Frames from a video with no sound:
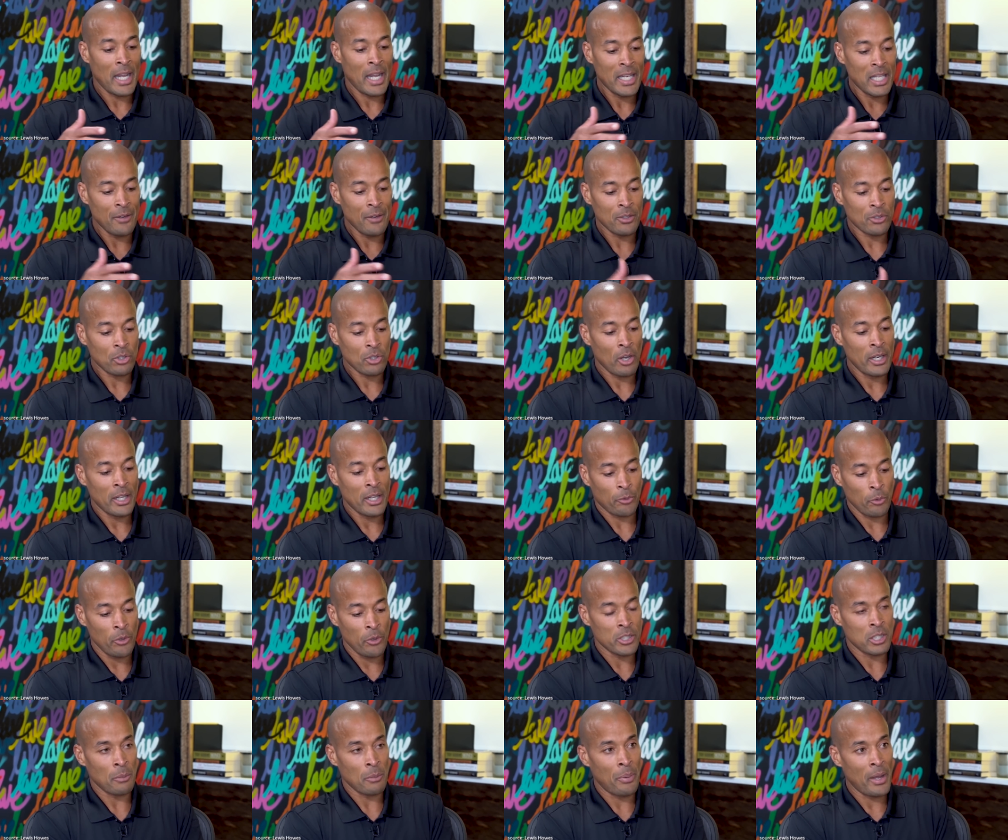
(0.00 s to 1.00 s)
and I never thought at
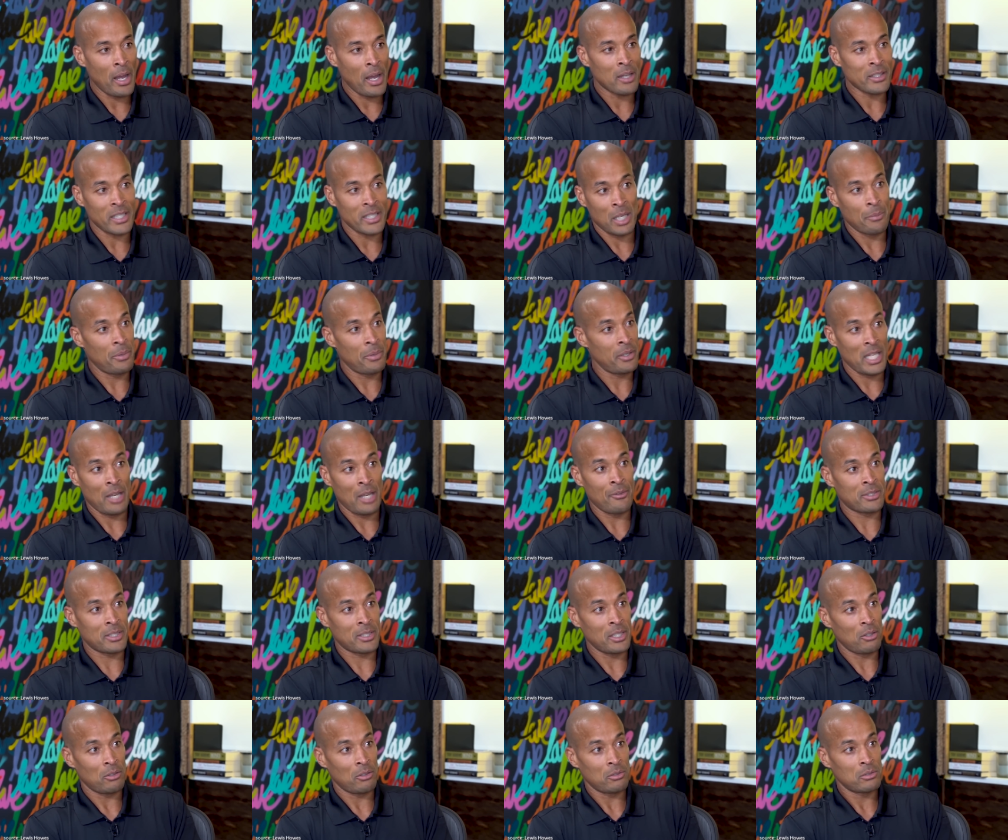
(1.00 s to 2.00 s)
300 pounds I could be Navy
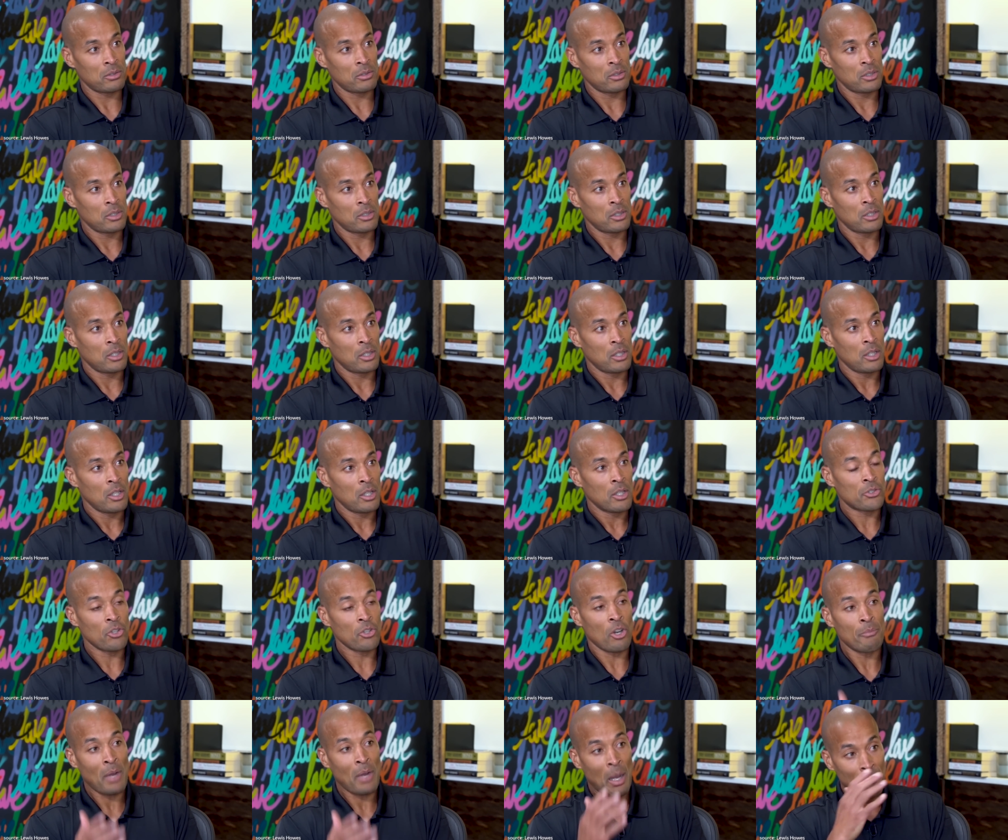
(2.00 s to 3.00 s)
SEAL. Wow.
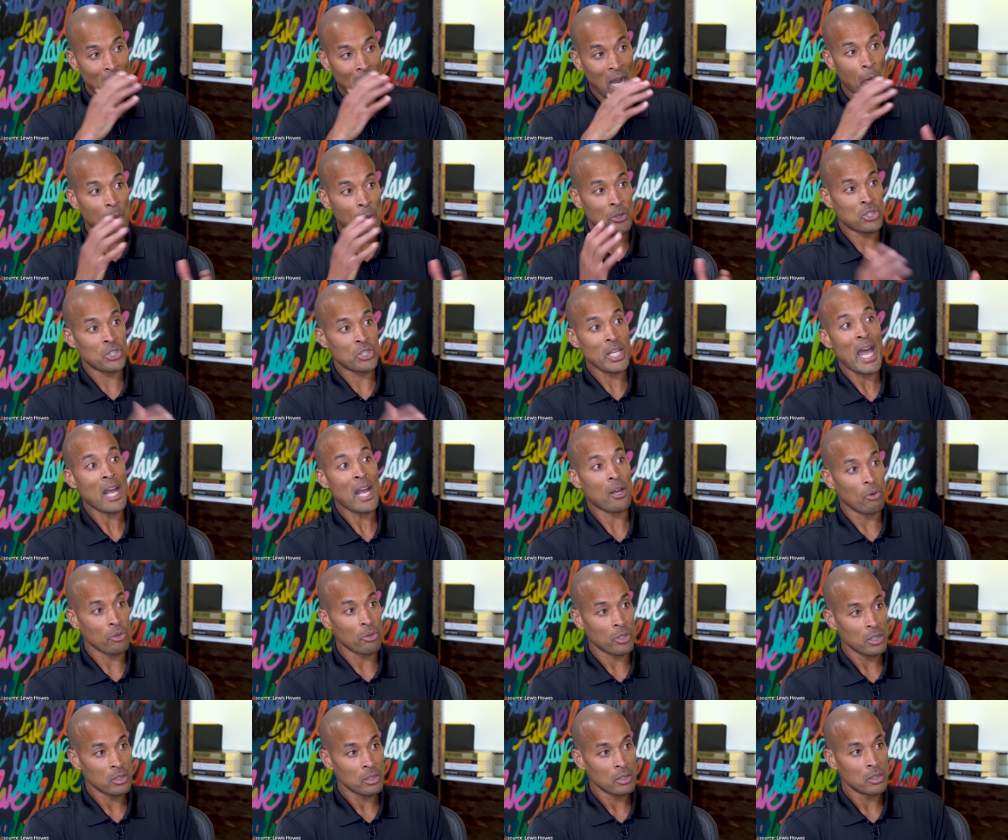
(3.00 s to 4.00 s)
So if my mind was
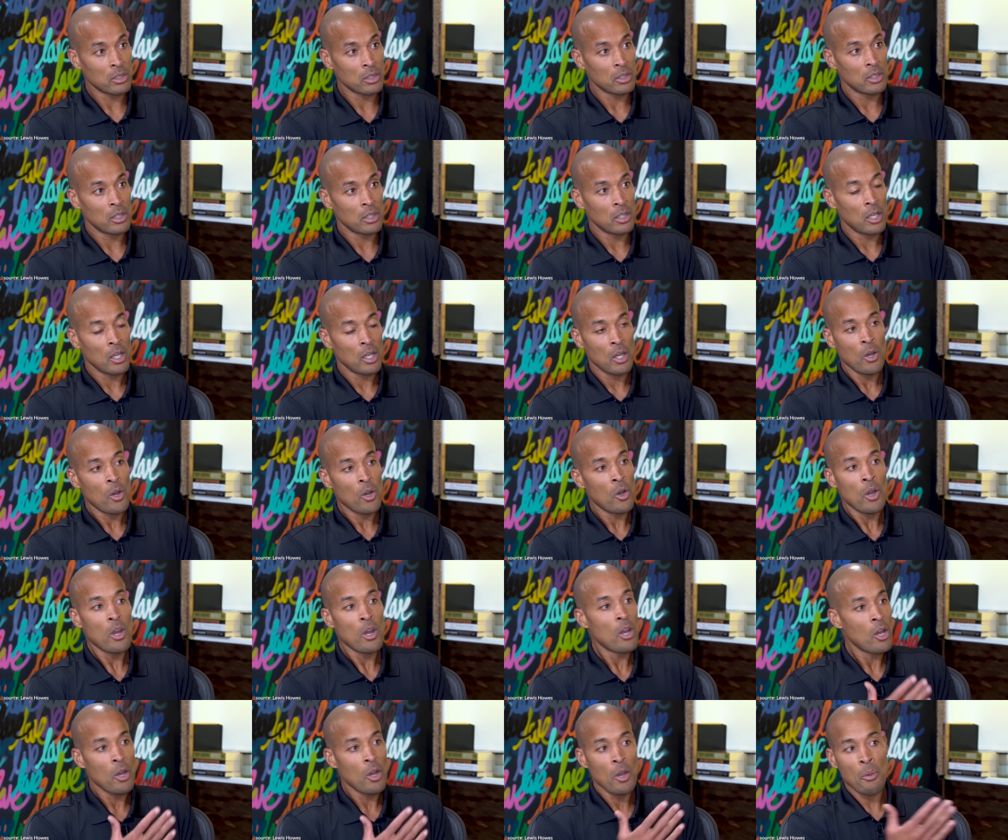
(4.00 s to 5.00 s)
shackled,
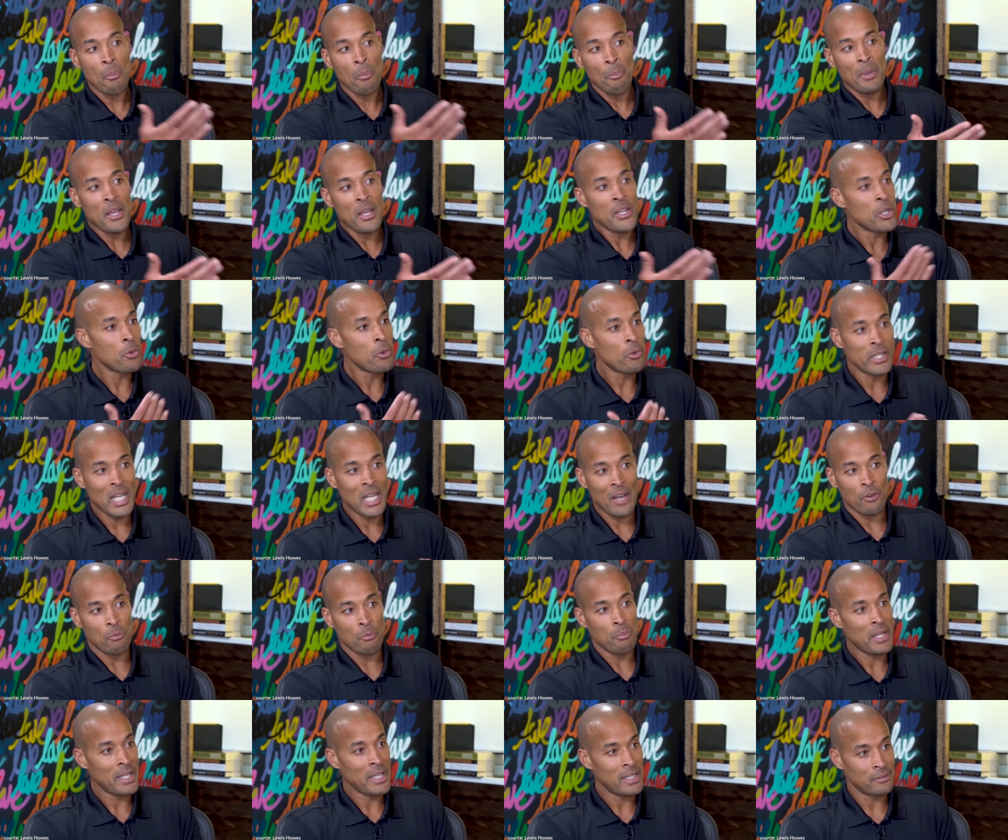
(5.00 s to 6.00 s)
me and you would
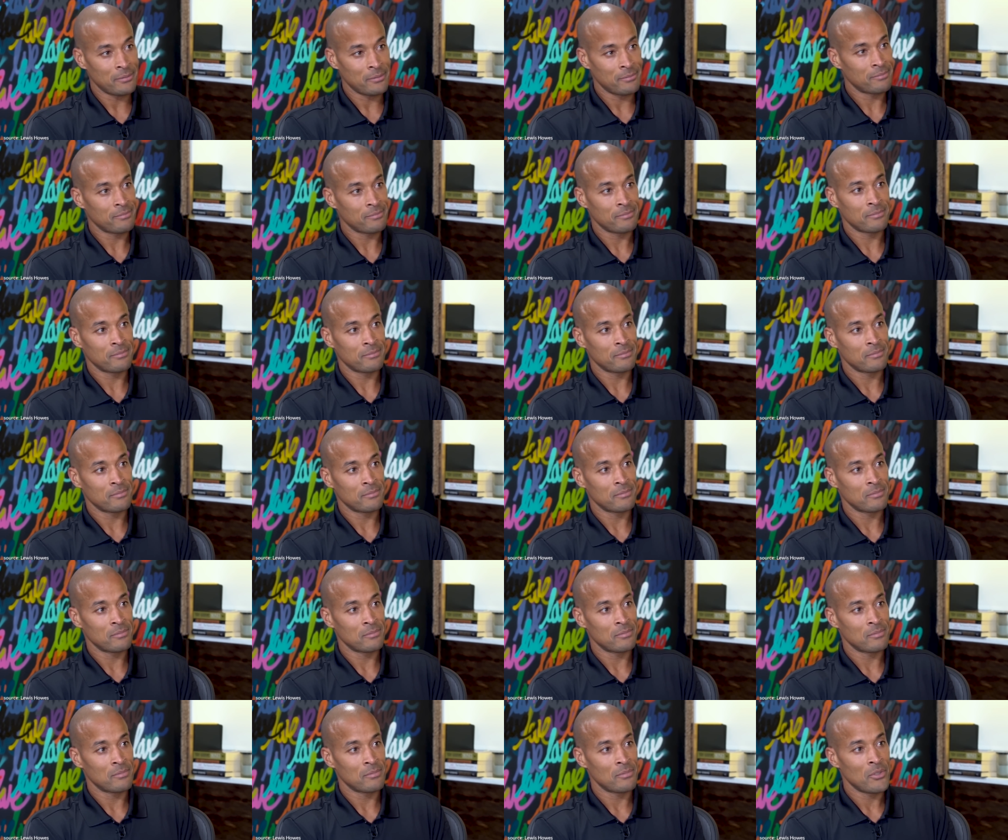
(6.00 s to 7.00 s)
never meet.
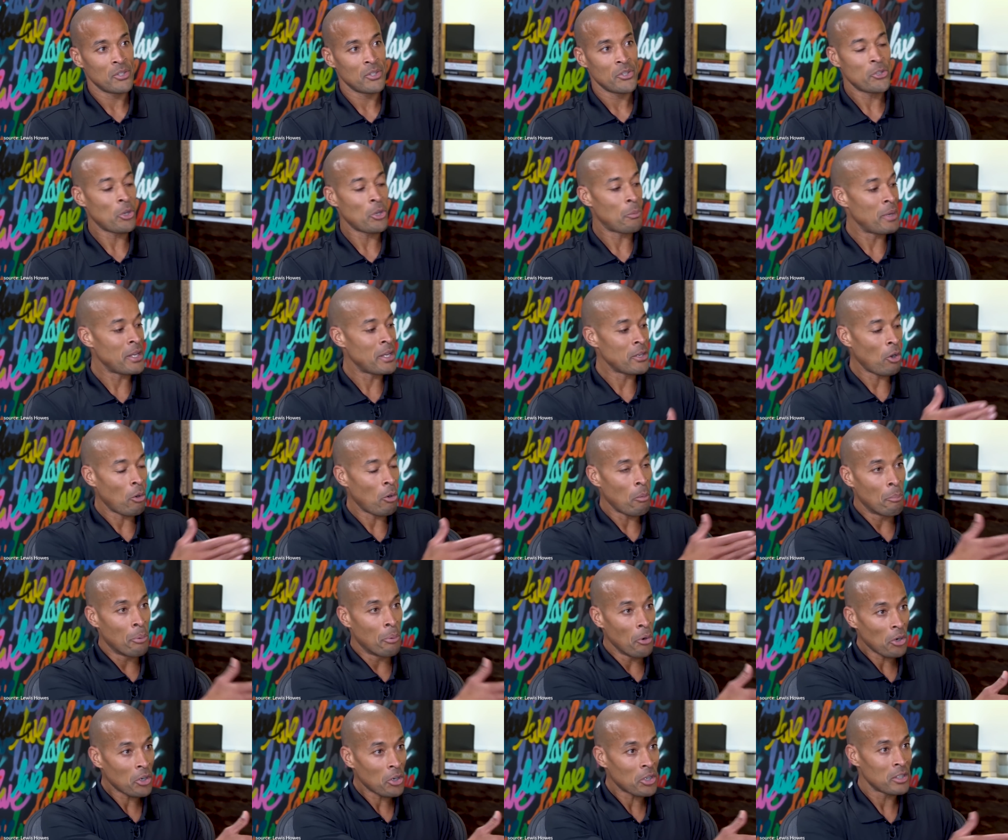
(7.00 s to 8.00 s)
There'd be no
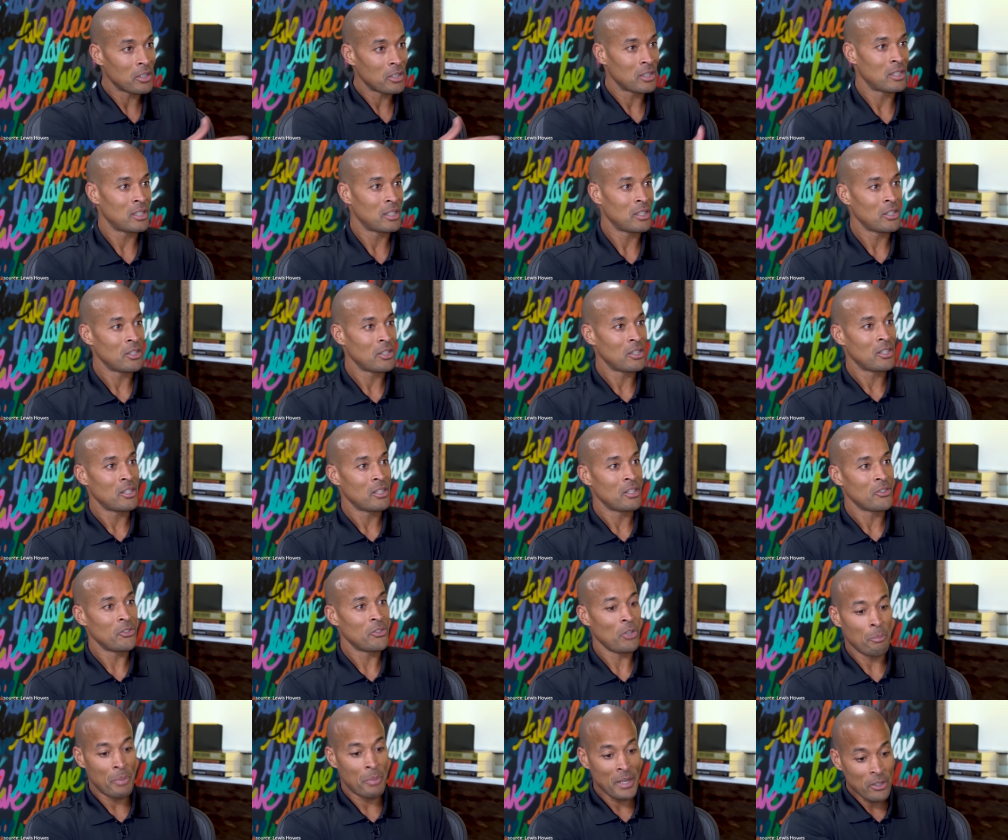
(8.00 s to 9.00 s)
book. Right.
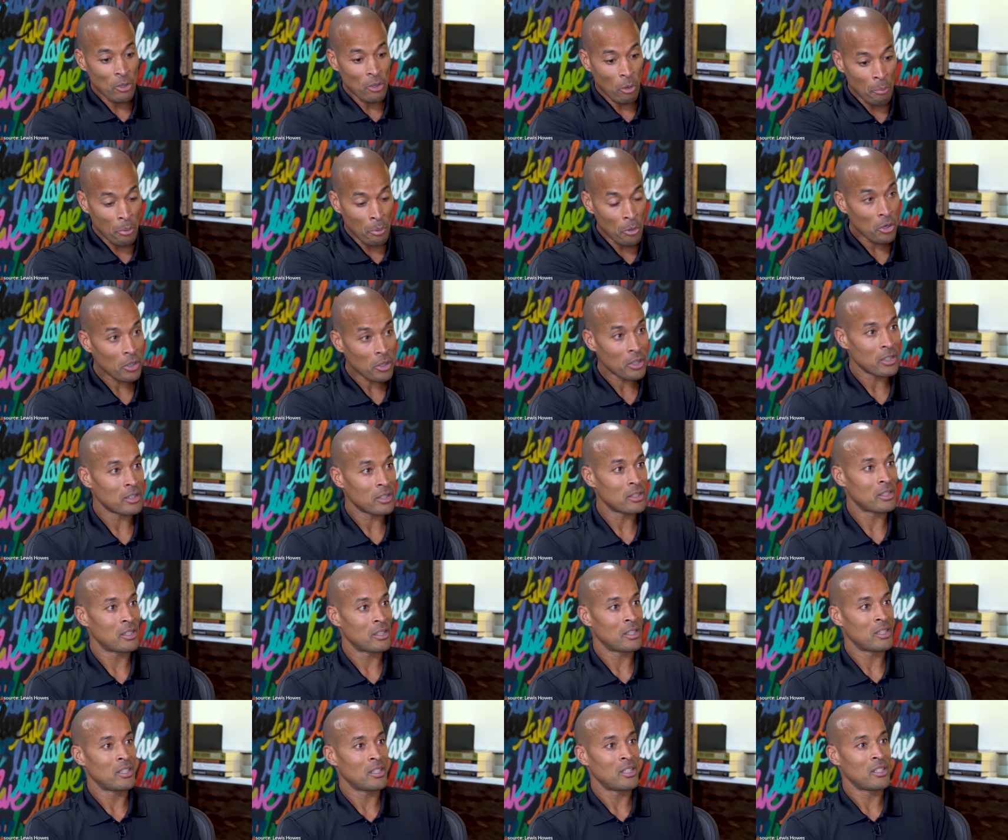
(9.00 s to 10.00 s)
There'd be no book.
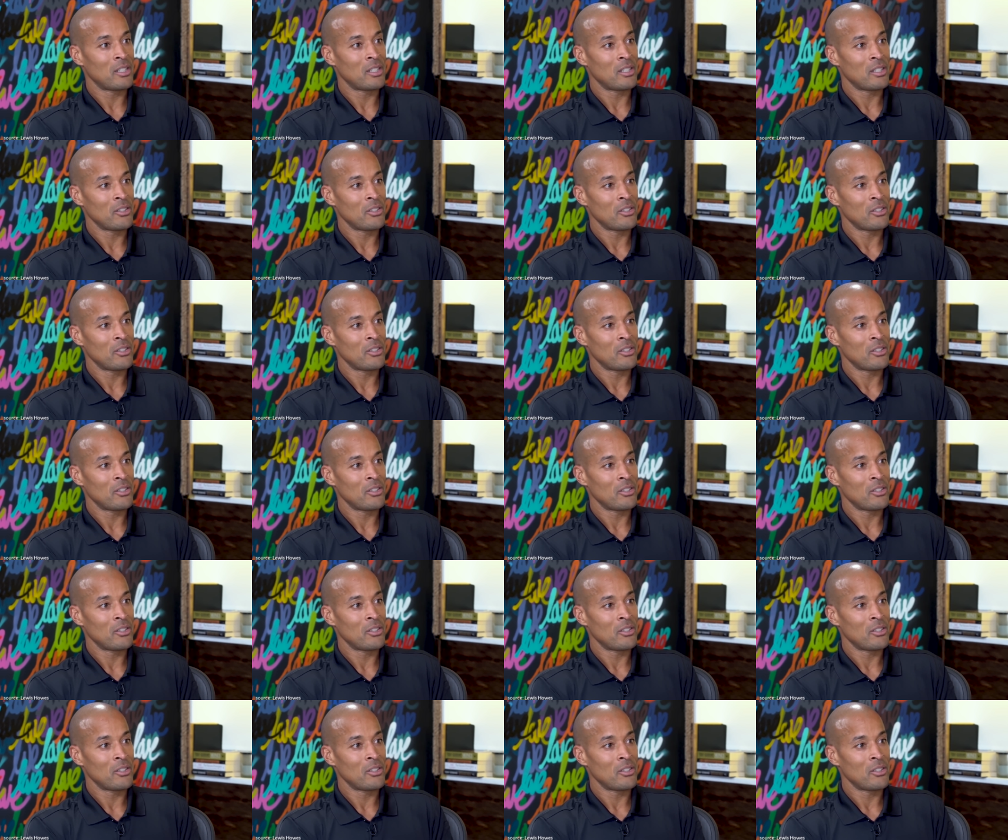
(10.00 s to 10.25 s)
Right.